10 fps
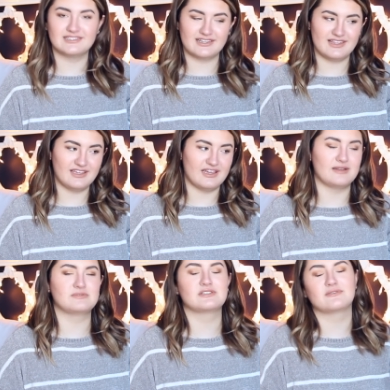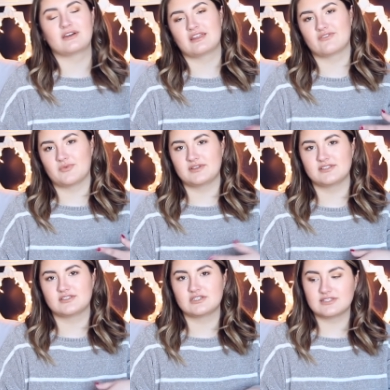I think, and I'm still waiting for my
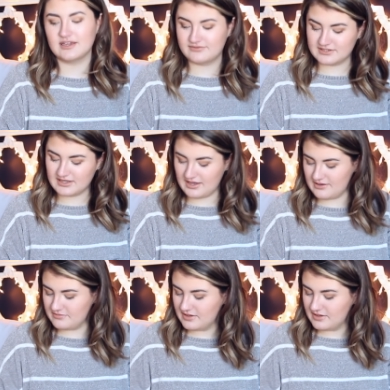sister's gift to come.